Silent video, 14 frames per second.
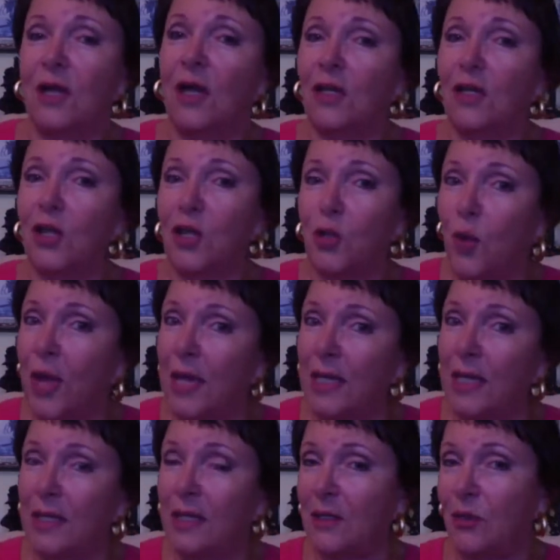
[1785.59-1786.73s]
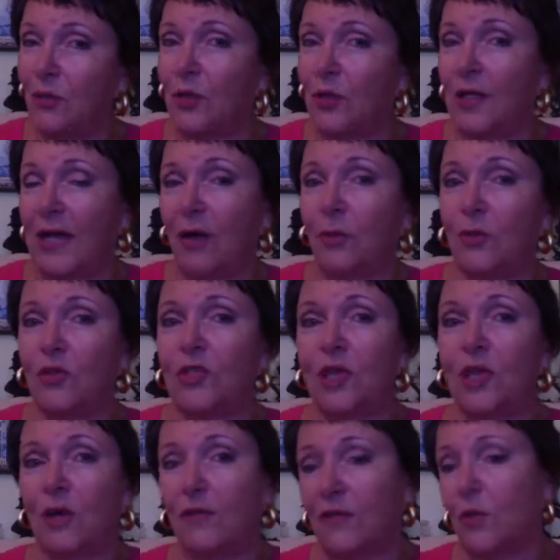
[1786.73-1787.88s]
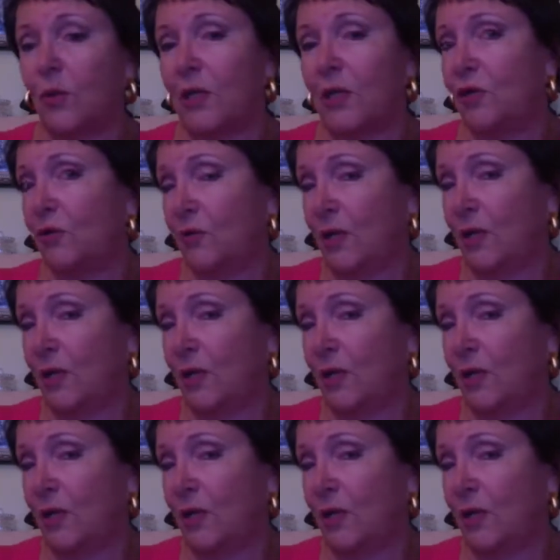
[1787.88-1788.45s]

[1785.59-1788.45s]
Another way you can help yourself is when you